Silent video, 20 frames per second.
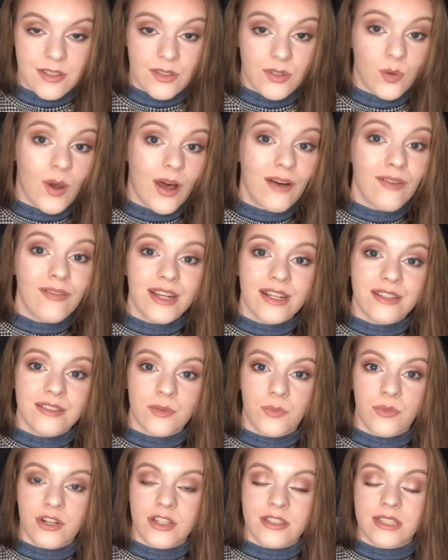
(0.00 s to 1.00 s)
to 12 years
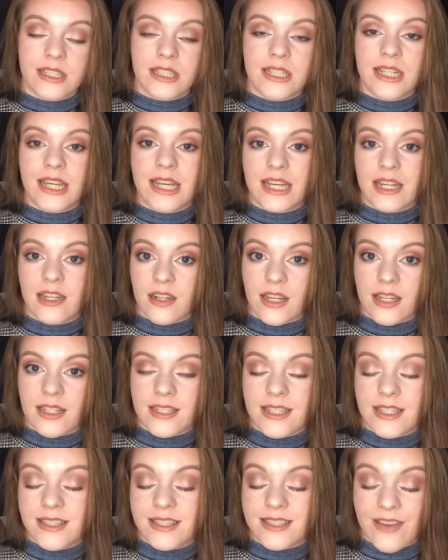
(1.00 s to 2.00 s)
in prison in
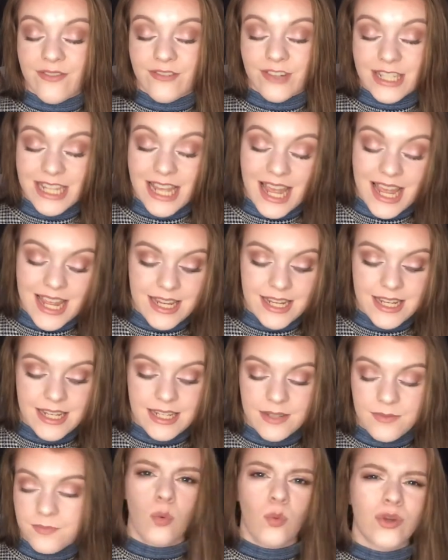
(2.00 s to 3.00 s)

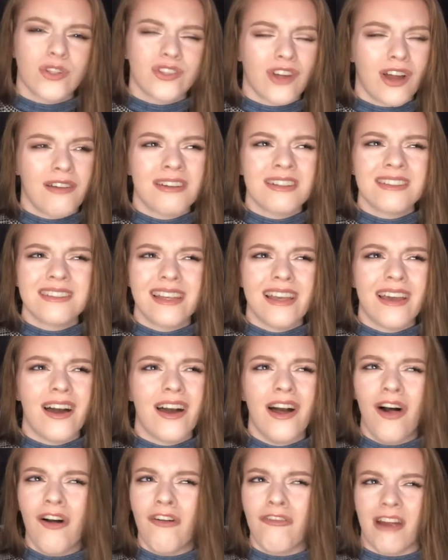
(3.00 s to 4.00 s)
1978, which honestly,
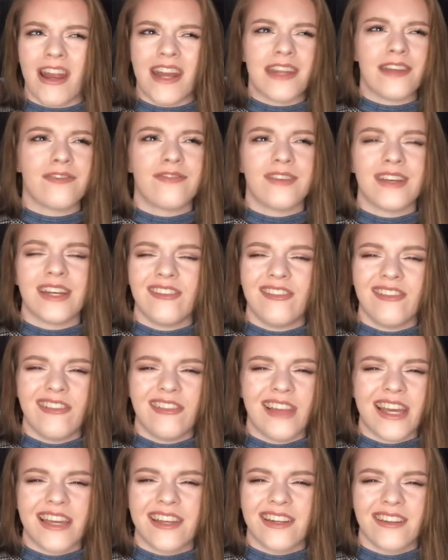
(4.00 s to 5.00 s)
I already
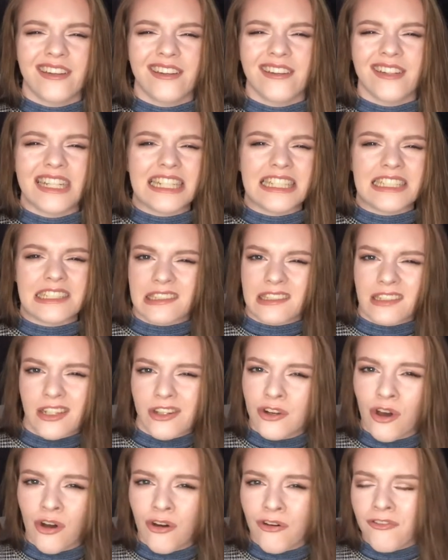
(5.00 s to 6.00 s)
feel like isn't
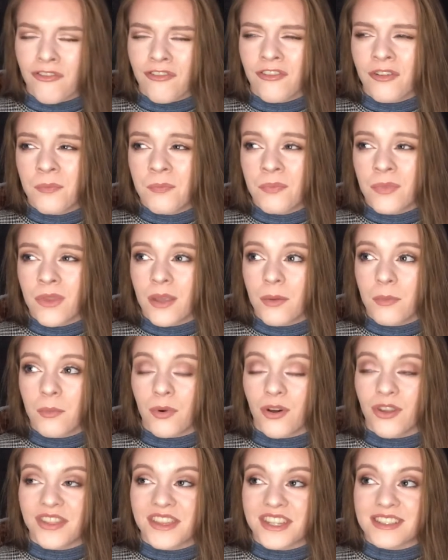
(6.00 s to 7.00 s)
enough.
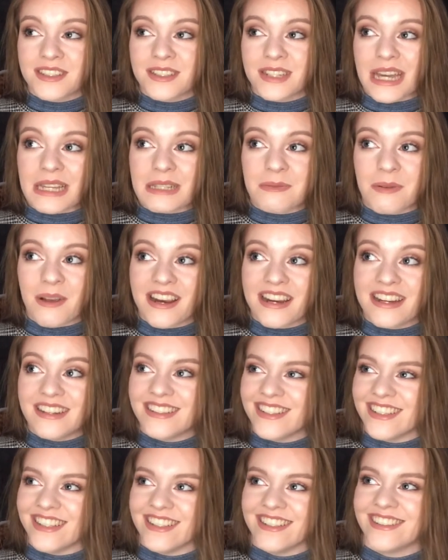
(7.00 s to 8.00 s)
But this next part,
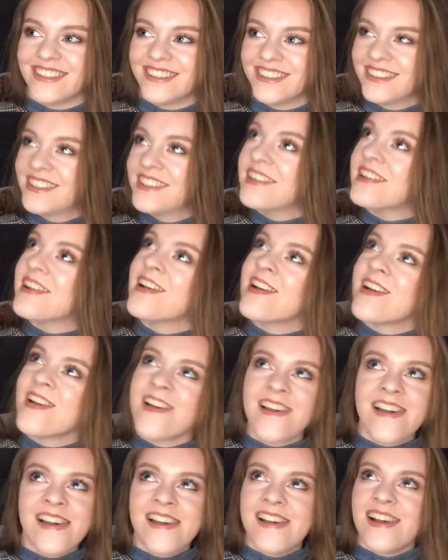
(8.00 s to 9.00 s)

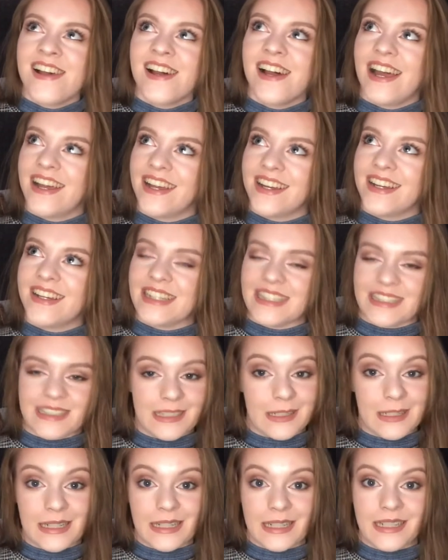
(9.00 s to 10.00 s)

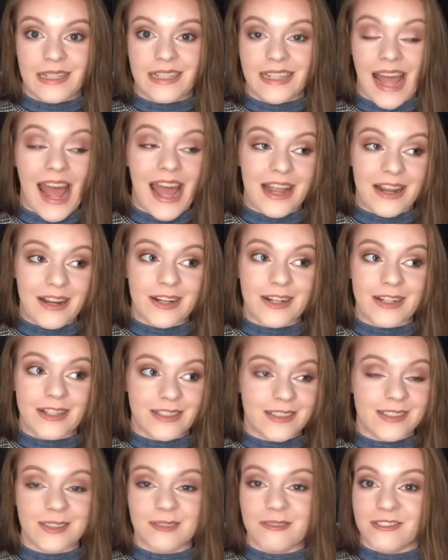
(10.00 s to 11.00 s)
it's gonna
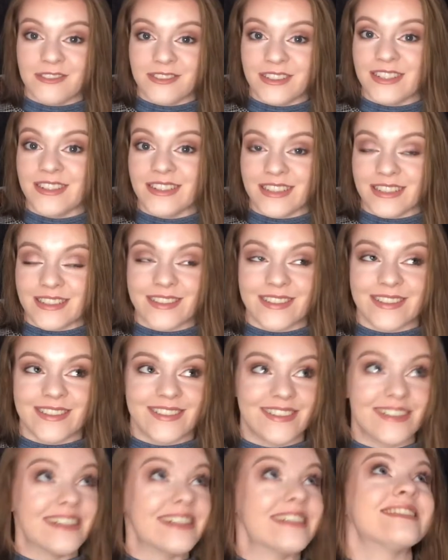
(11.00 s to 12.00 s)
anger some of you,
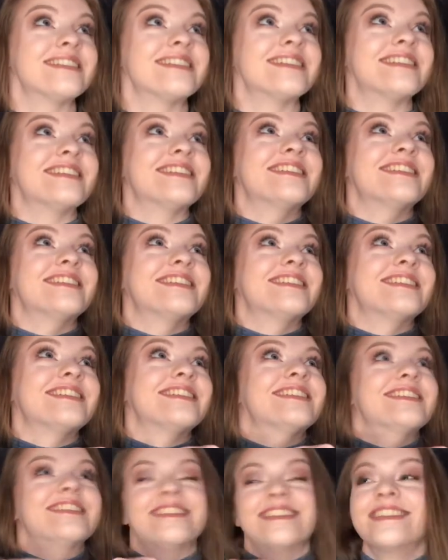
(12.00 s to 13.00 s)
so,
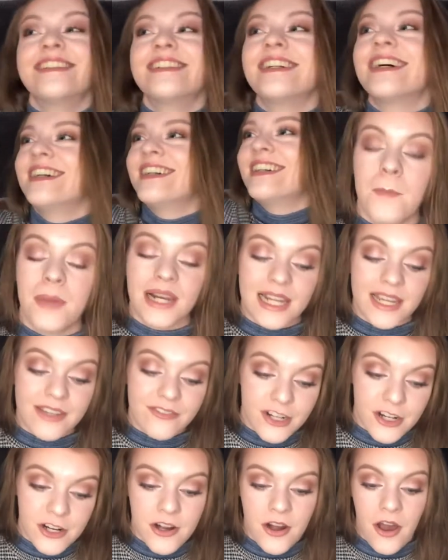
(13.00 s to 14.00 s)
oh!
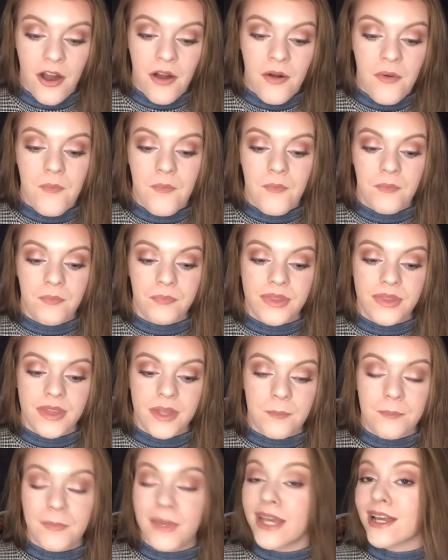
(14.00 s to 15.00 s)
Believe it or not,
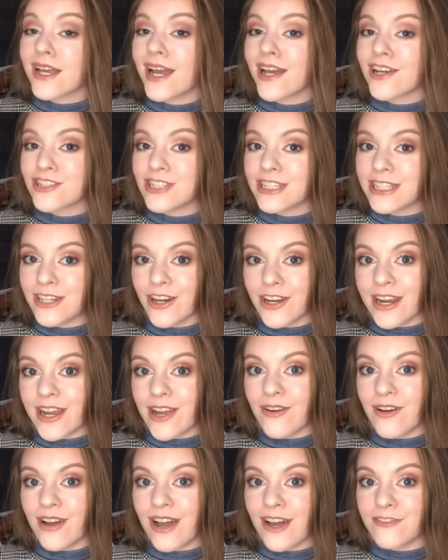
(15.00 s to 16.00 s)
Mick actually got
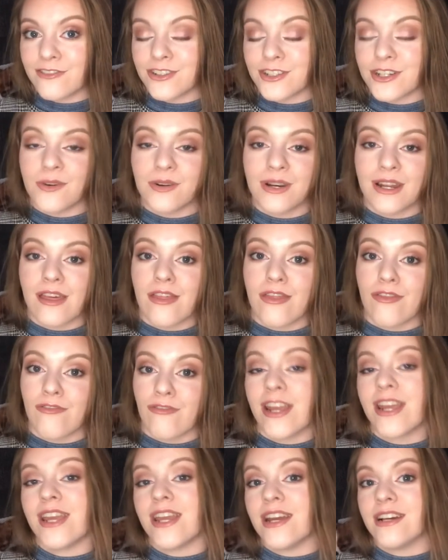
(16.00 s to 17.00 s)
out after only
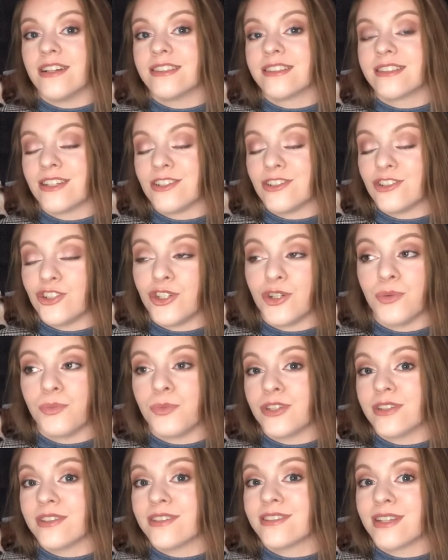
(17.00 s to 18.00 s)
3 years and 2
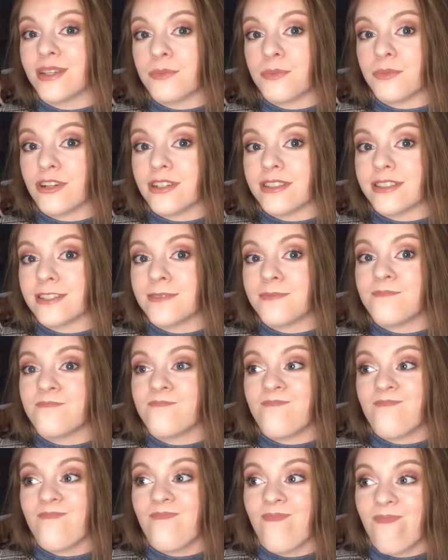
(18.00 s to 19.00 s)
months in prison.
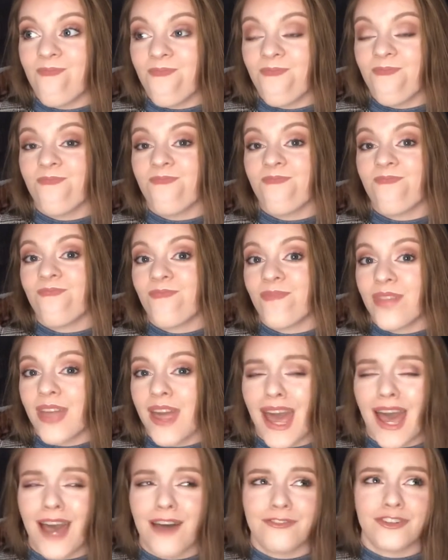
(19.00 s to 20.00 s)

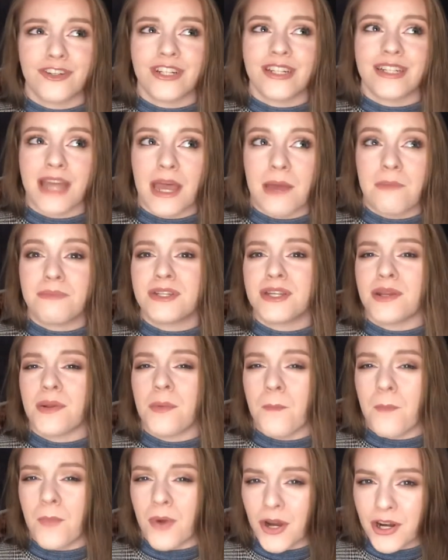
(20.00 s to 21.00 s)
After attempted
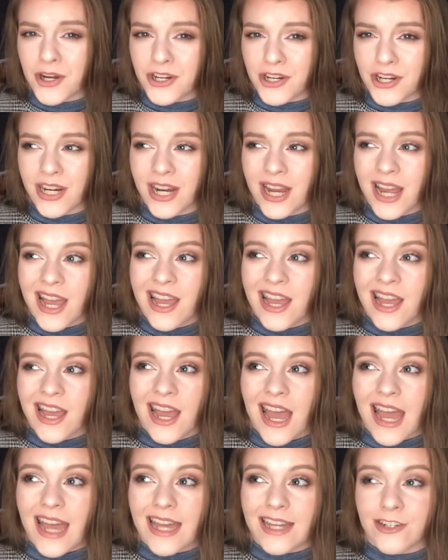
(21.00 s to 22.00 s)
murder
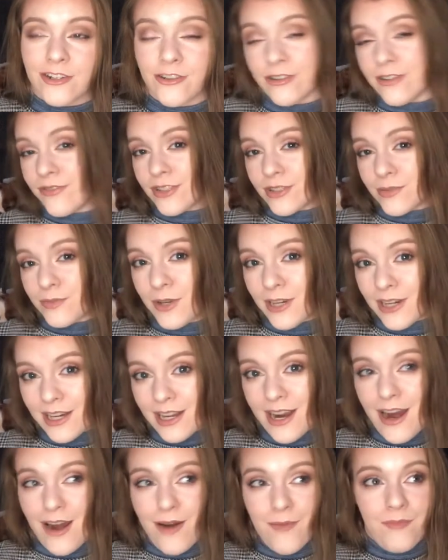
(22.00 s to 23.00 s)
and grievous
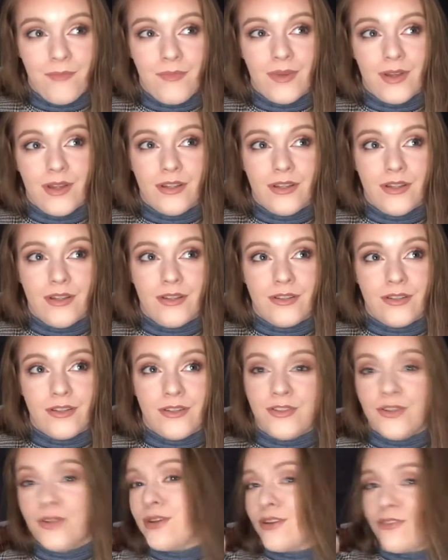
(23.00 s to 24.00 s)
bodily harm to two